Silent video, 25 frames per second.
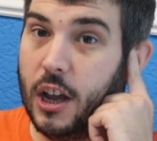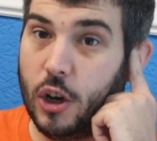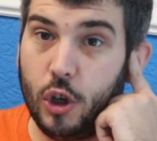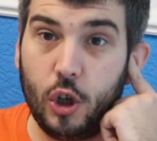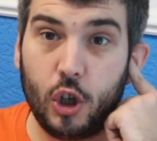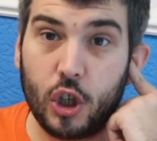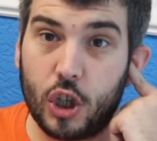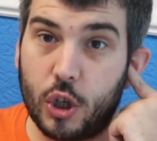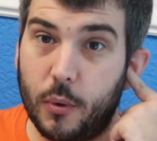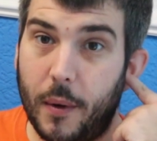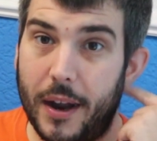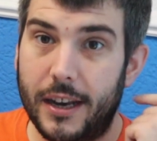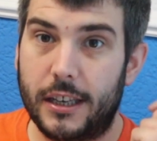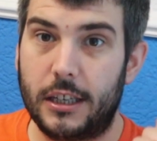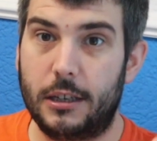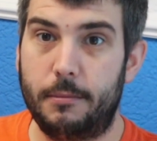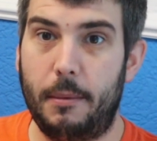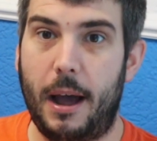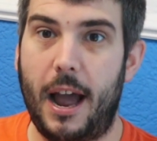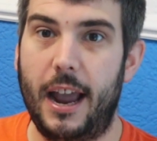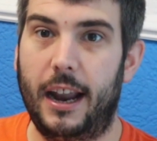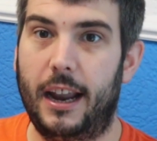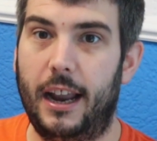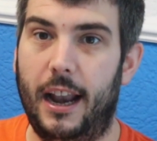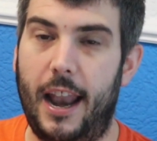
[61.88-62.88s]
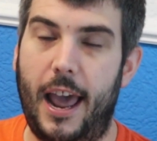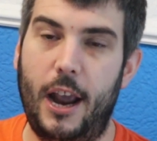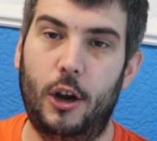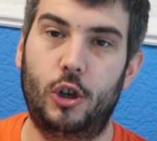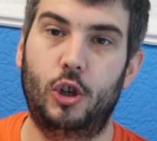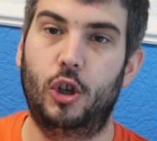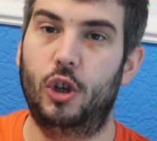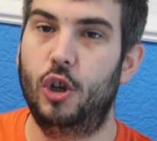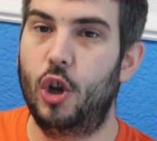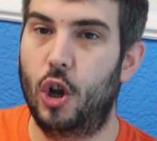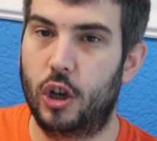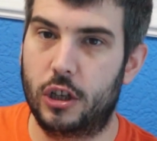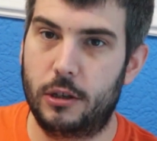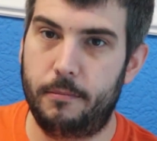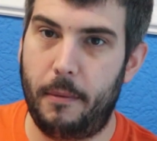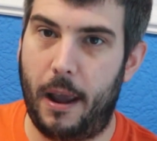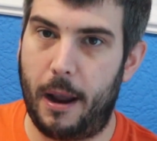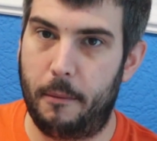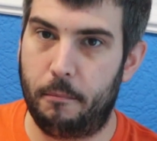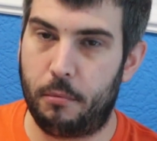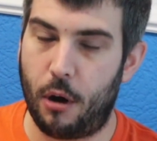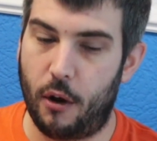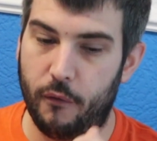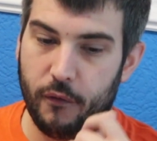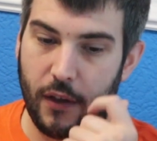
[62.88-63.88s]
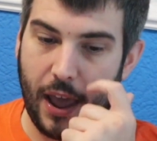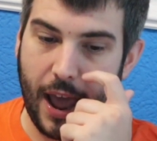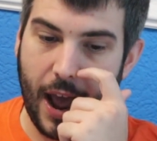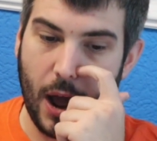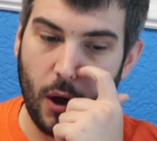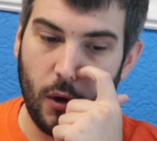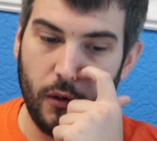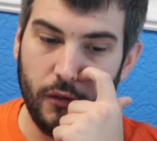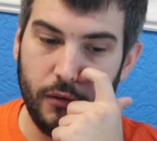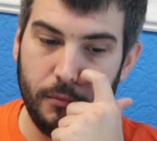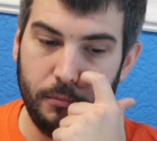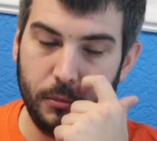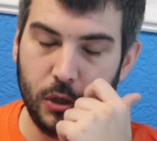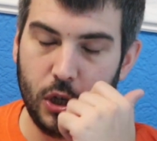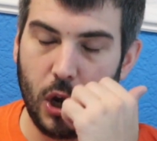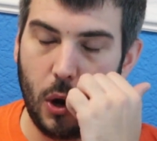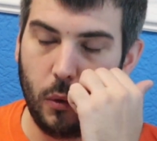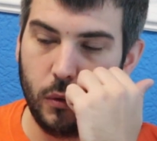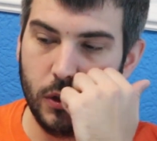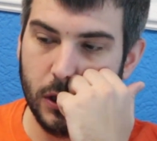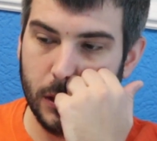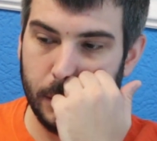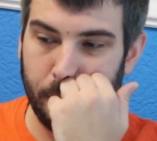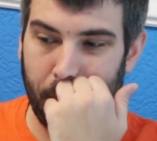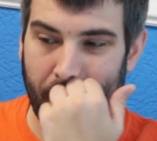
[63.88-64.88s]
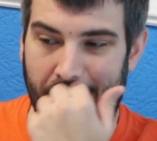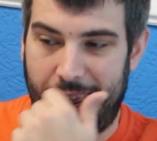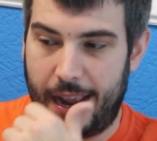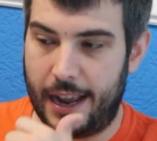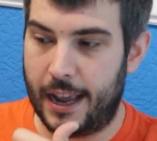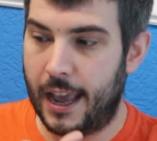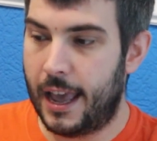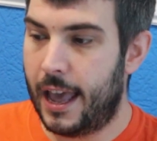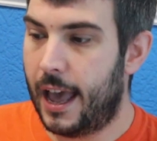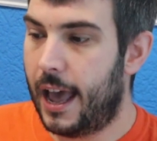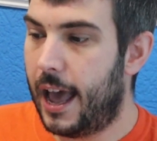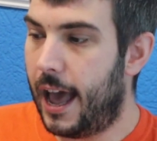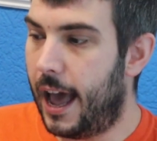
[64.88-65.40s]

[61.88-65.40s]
just to add to my collection, not to make profit out of them, so to speak.